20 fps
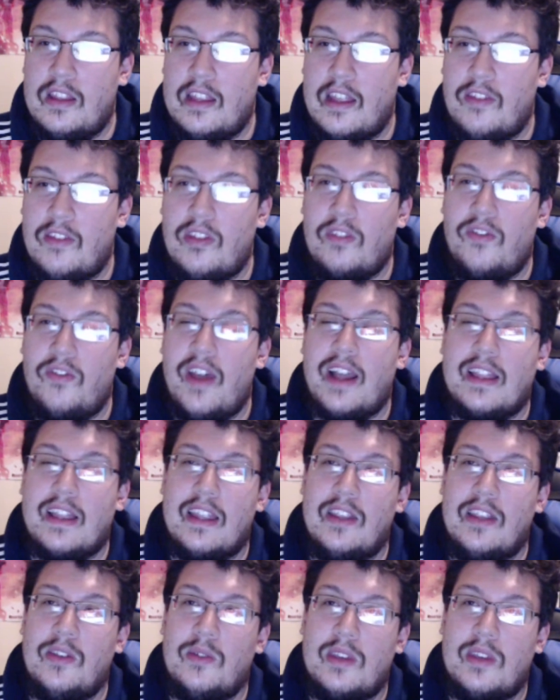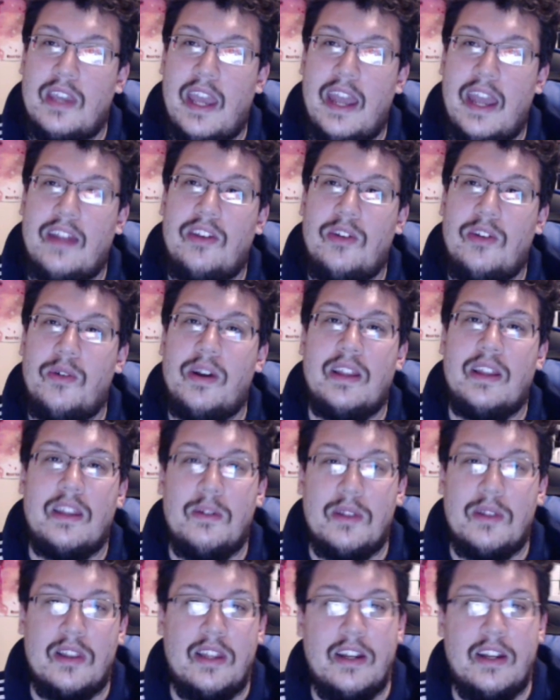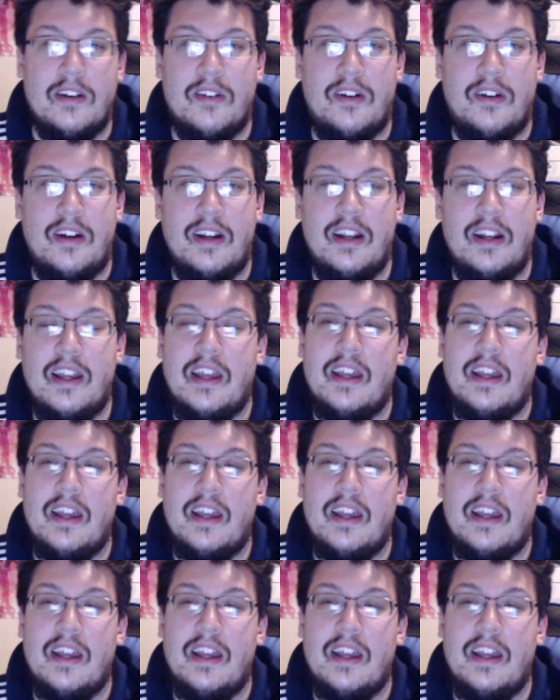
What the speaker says: if the fact that you can't do anything with later on,